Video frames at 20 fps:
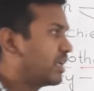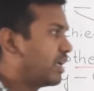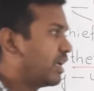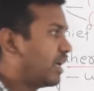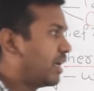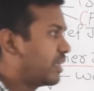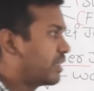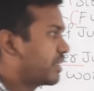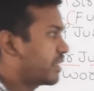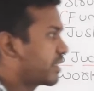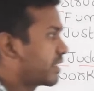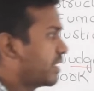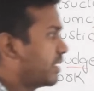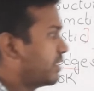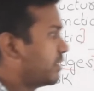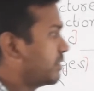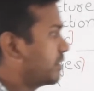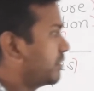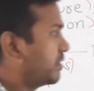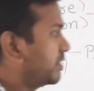and they
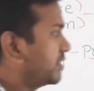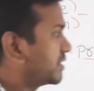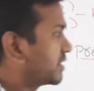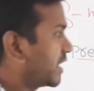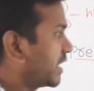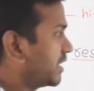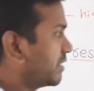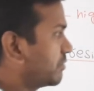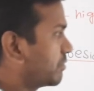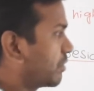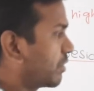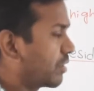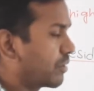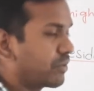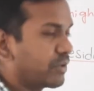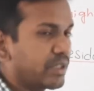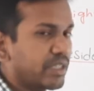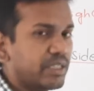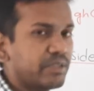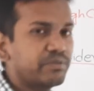can resign
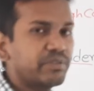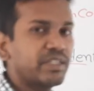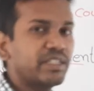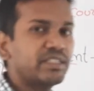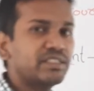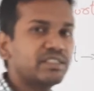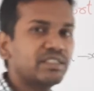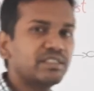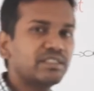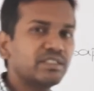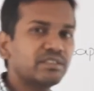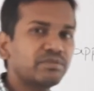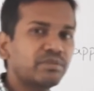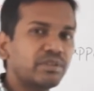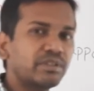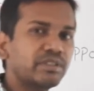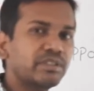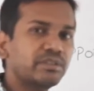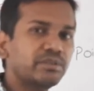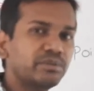forward. If any judges
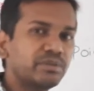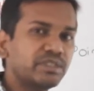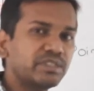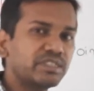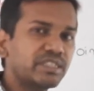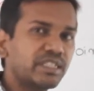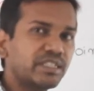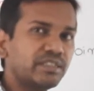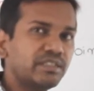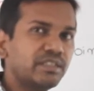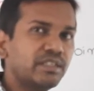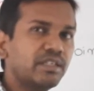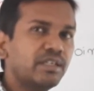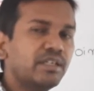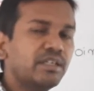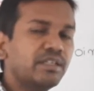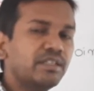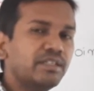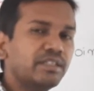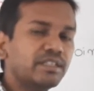wanted to resign,
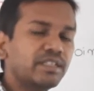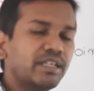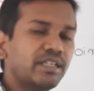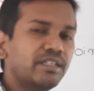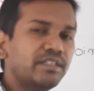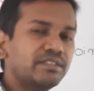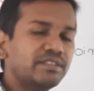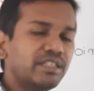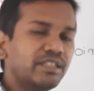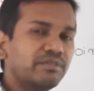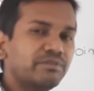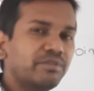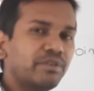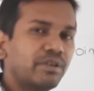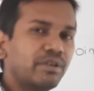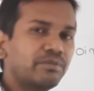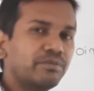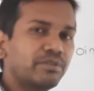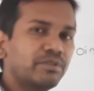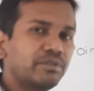they can resign
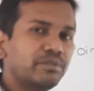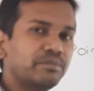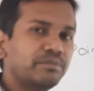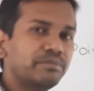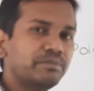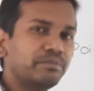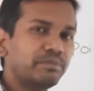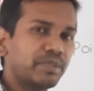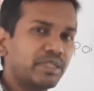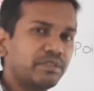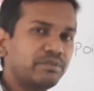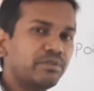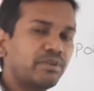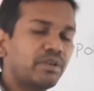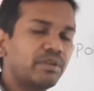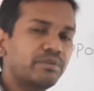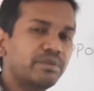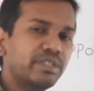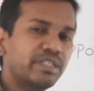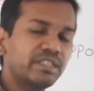forward by
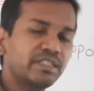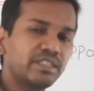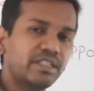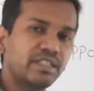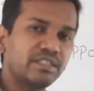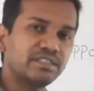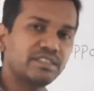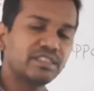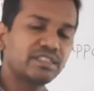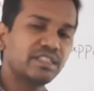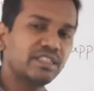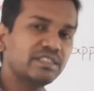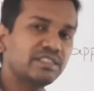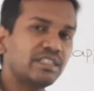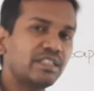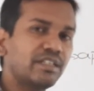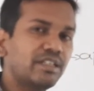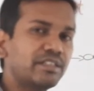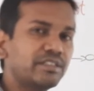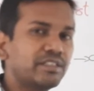forwarding the
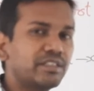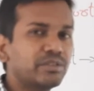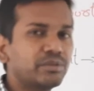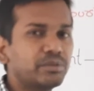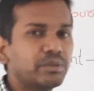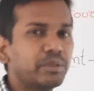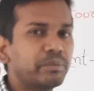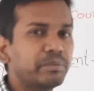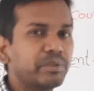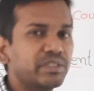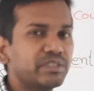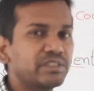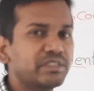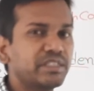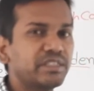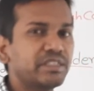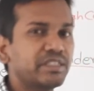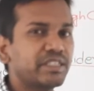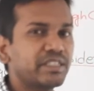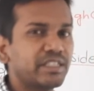resignation letter to the
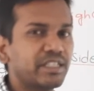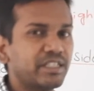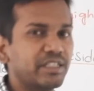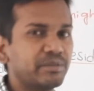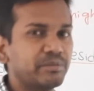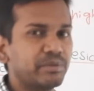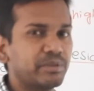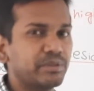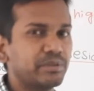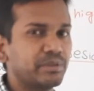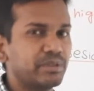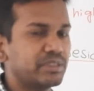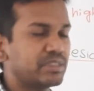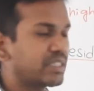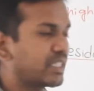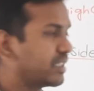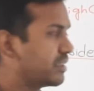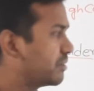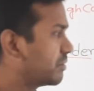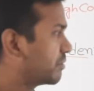president, they can able to
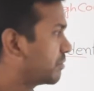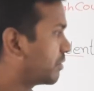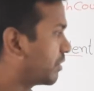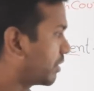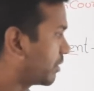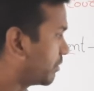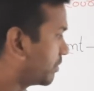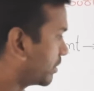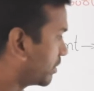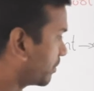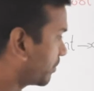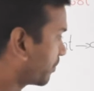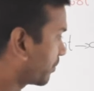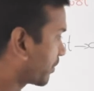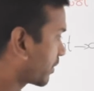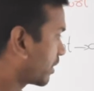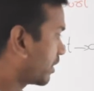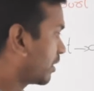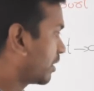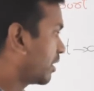resign forward.
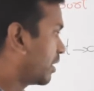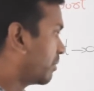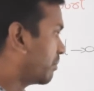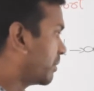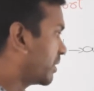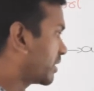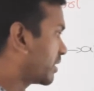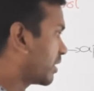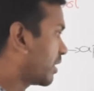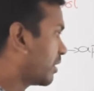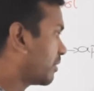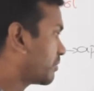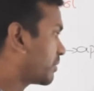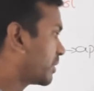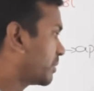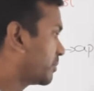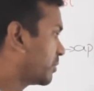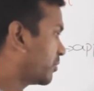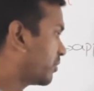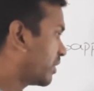Method of
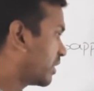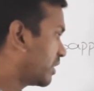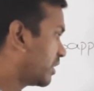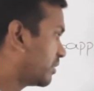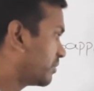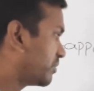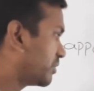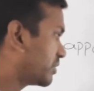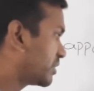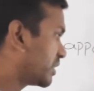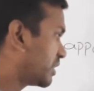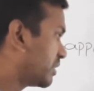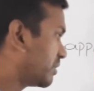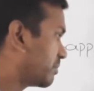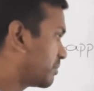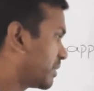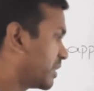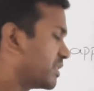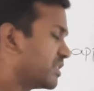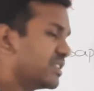removal, if you see,
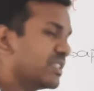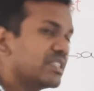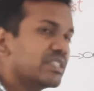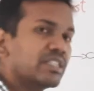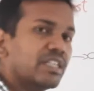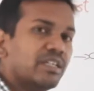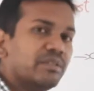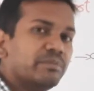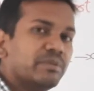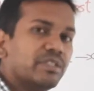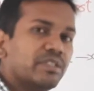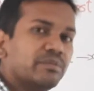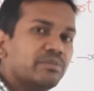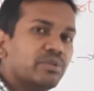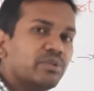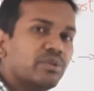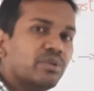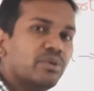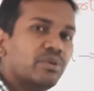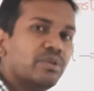president can be
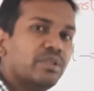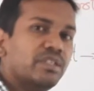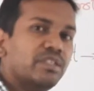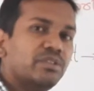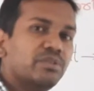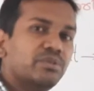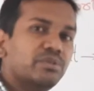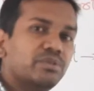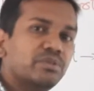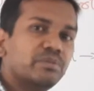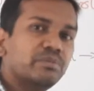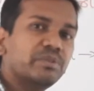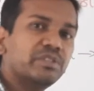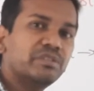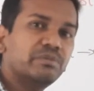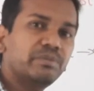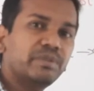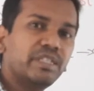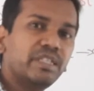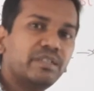removed only due to
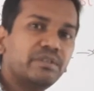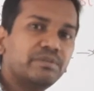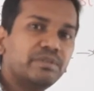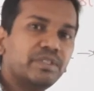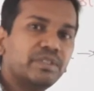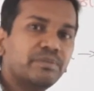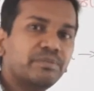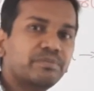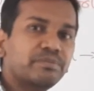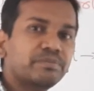misbehavior.